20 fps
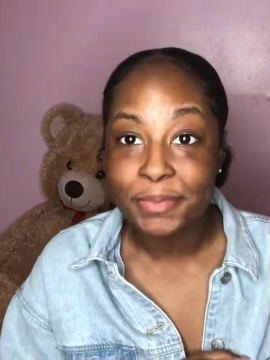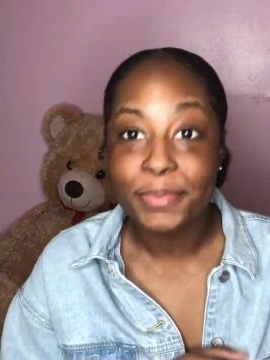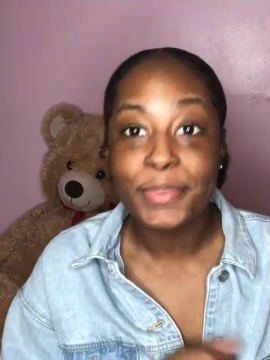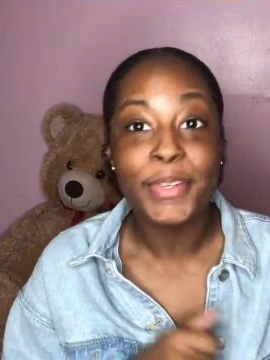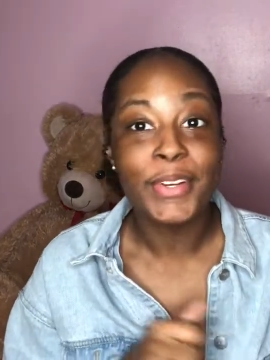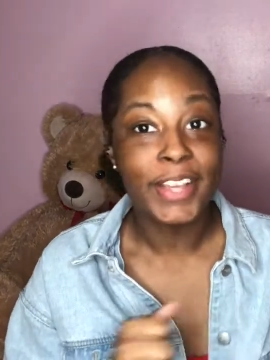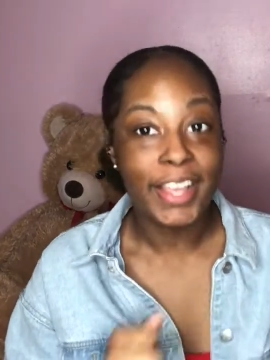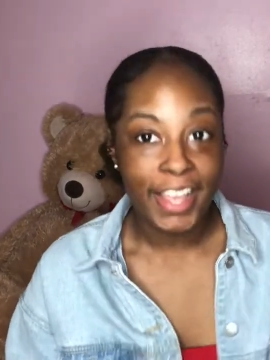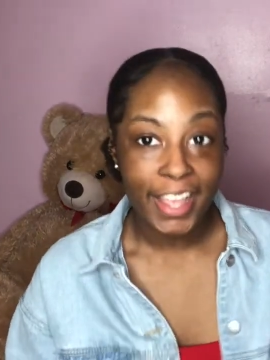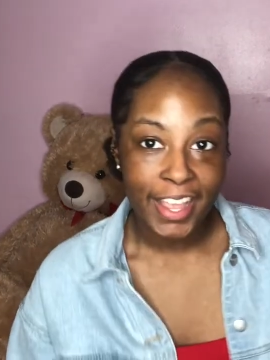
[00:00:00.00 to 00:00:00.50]

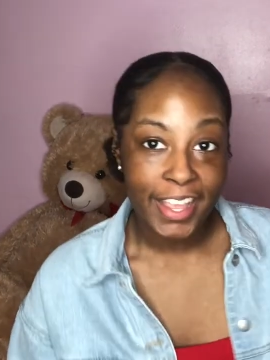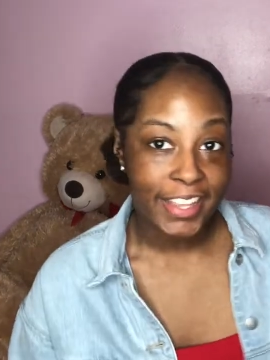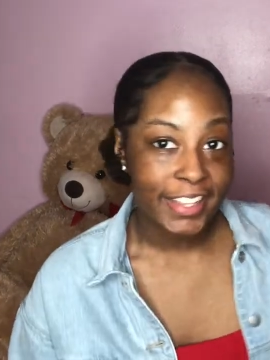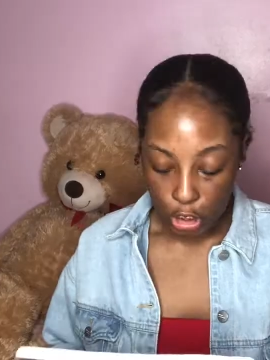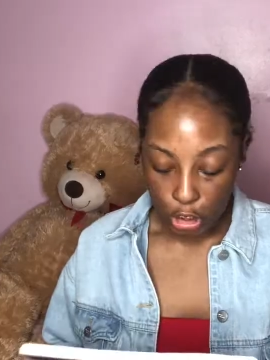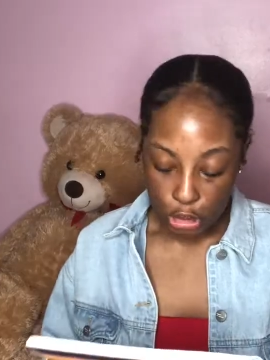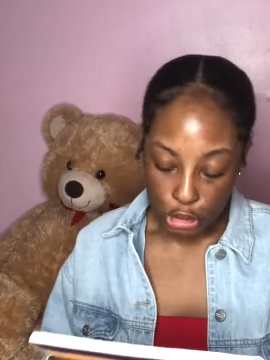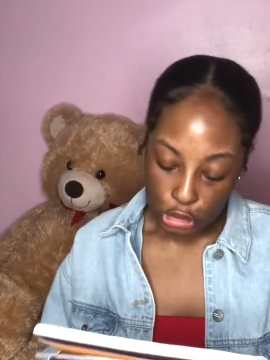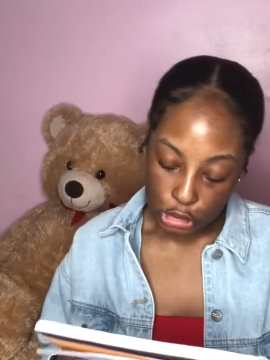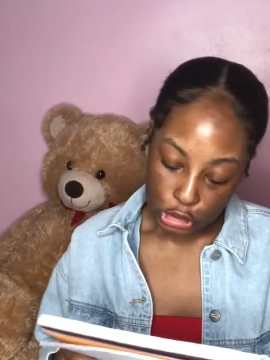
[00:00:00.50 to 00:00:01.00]
Okay.
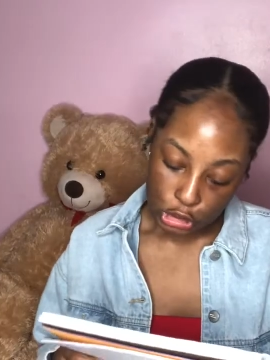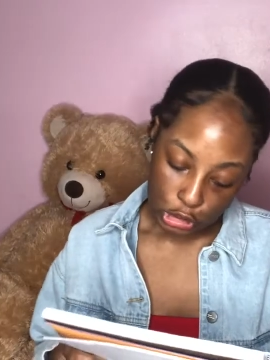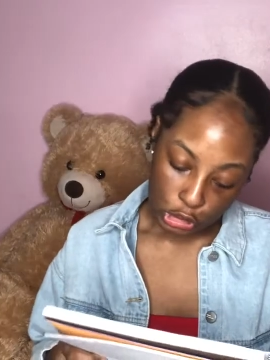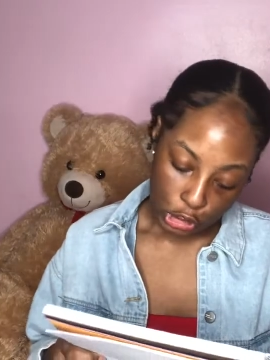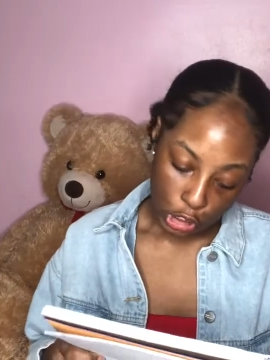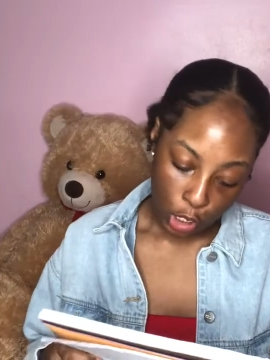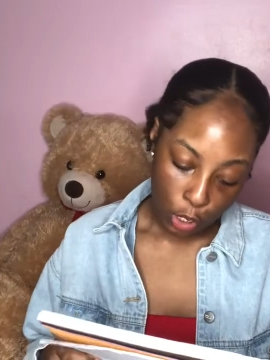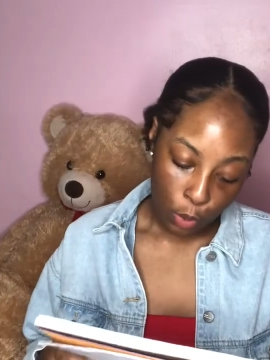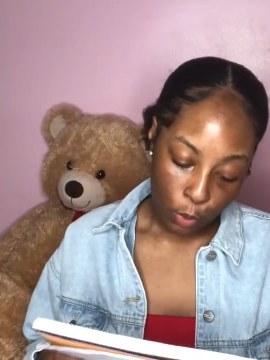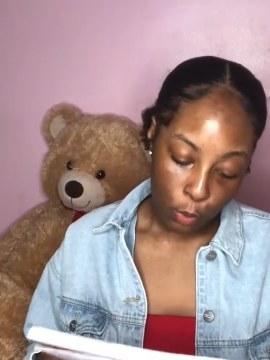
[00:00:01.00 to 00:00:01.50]

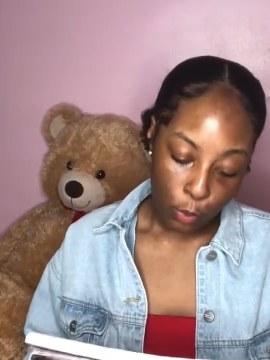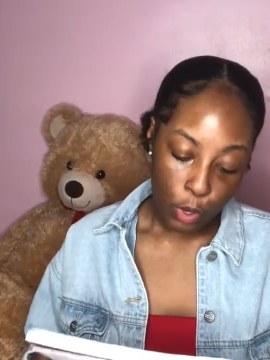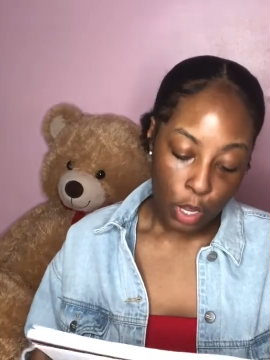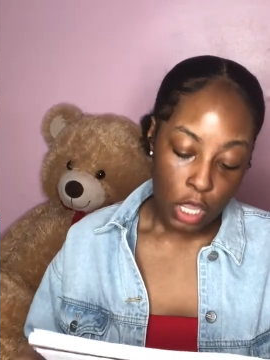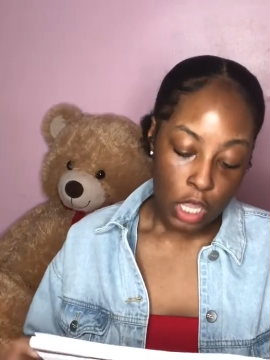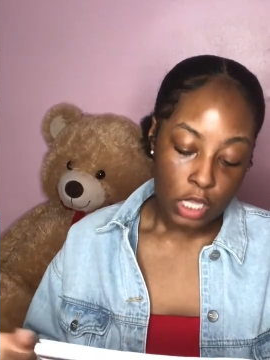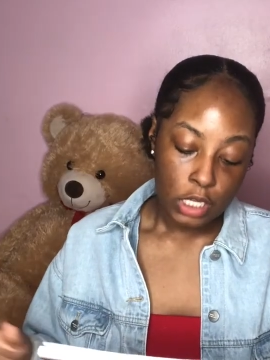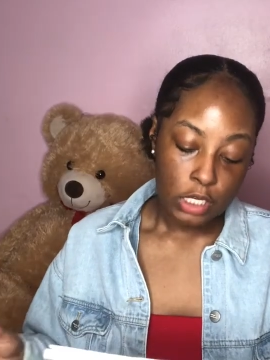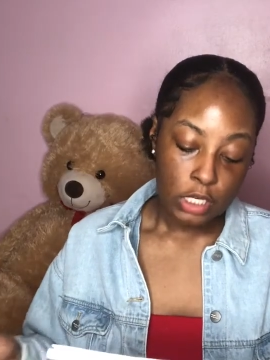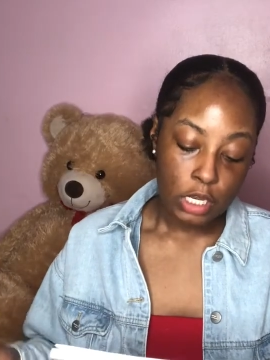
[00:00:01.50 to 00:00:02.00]
So
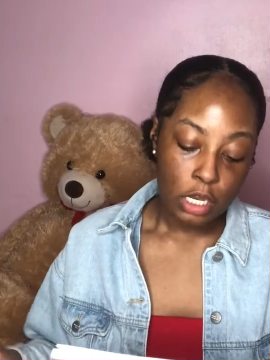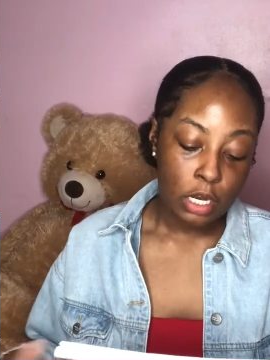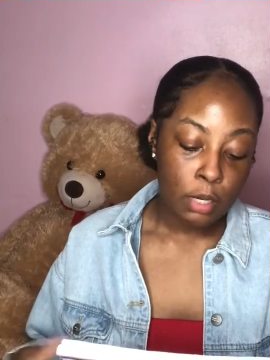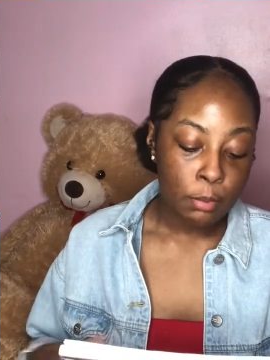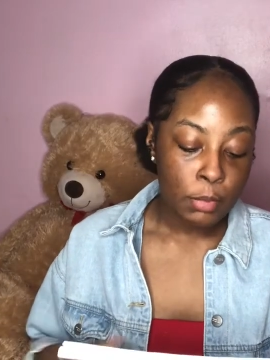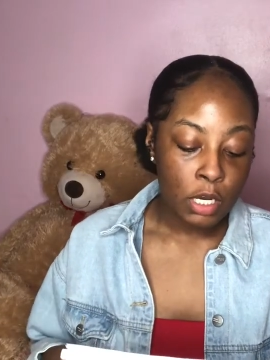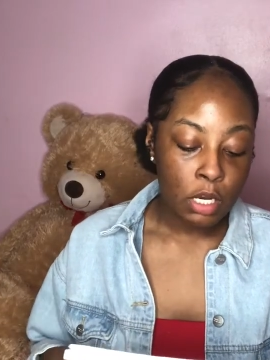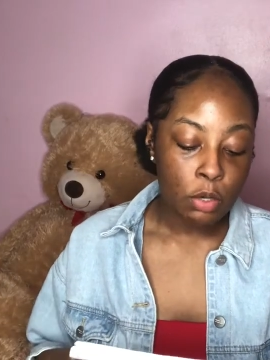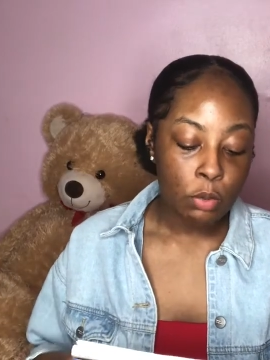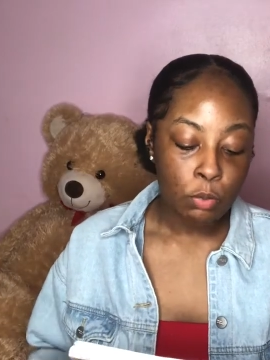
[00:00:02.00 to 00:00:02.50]
come
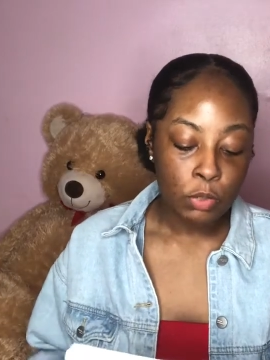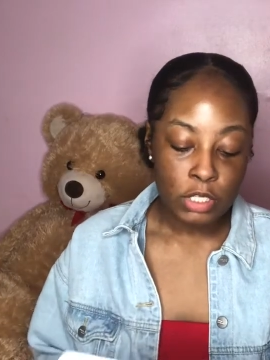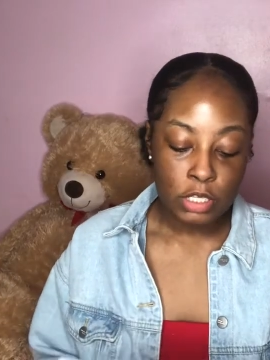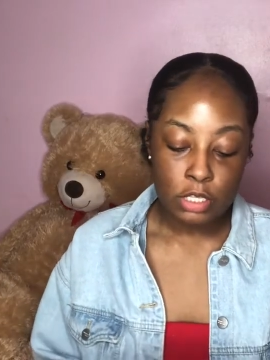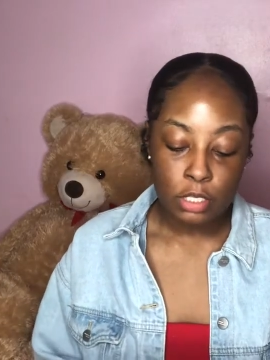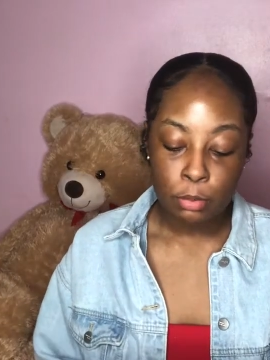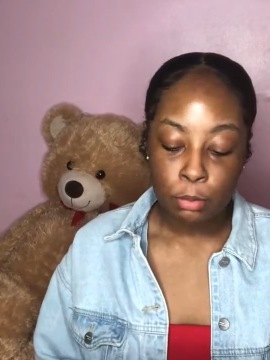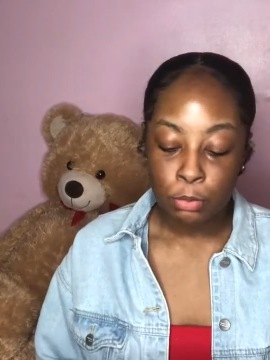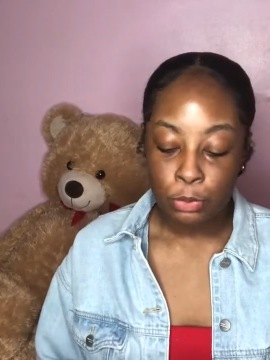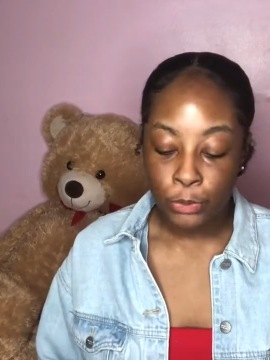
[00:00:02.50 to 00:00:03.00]
up with
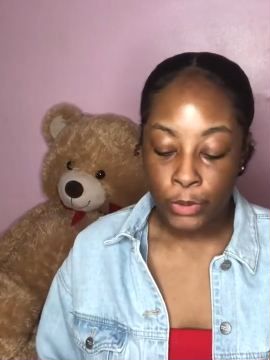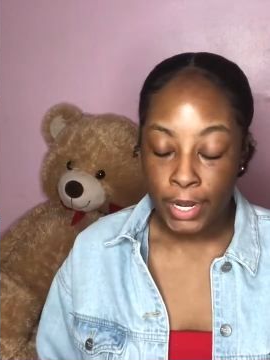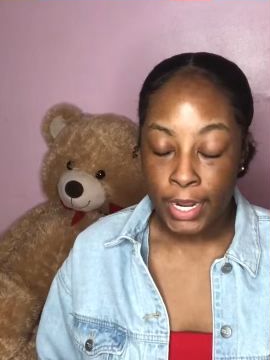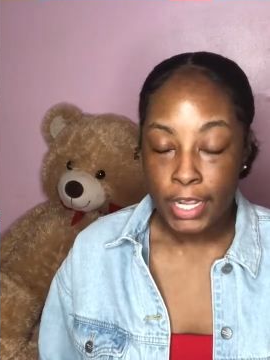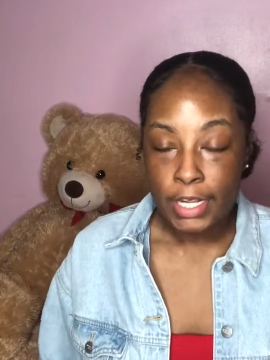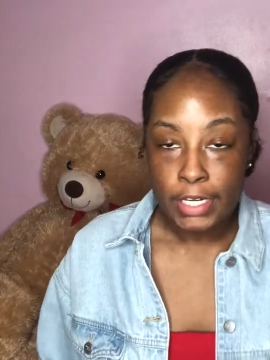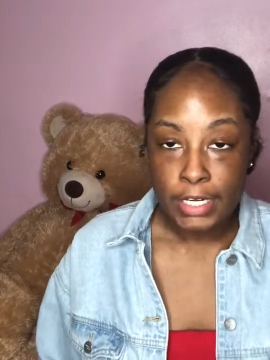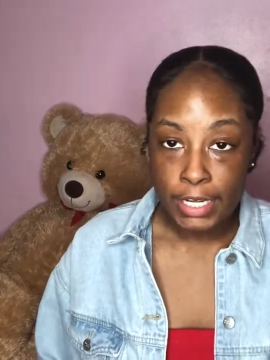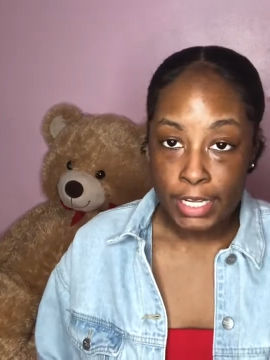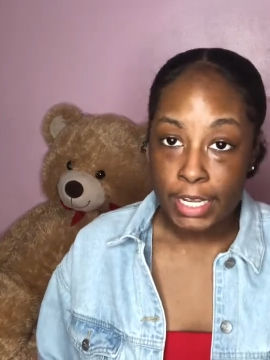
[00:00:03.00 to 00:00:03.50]
a
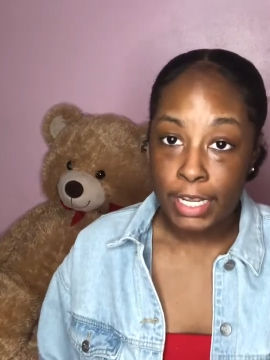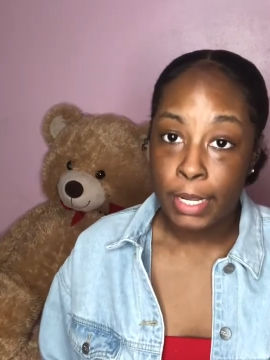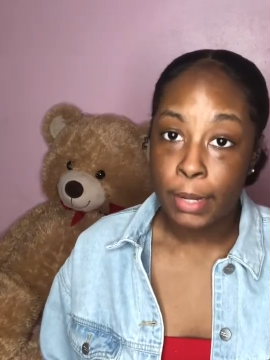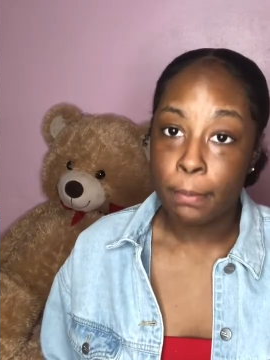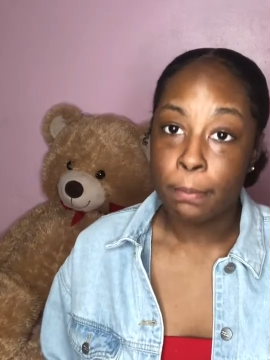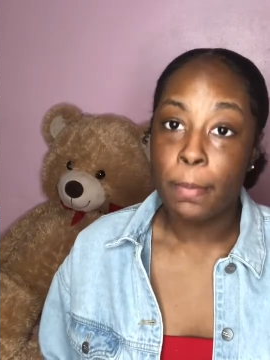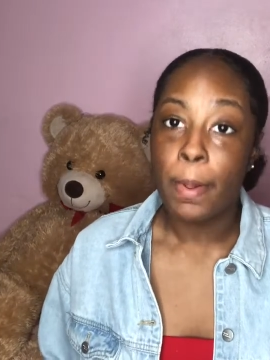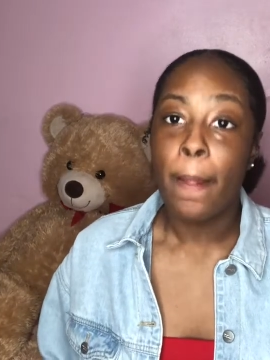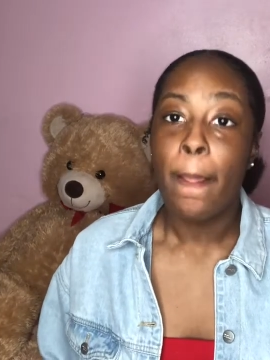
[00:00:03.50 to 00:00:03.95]
brand name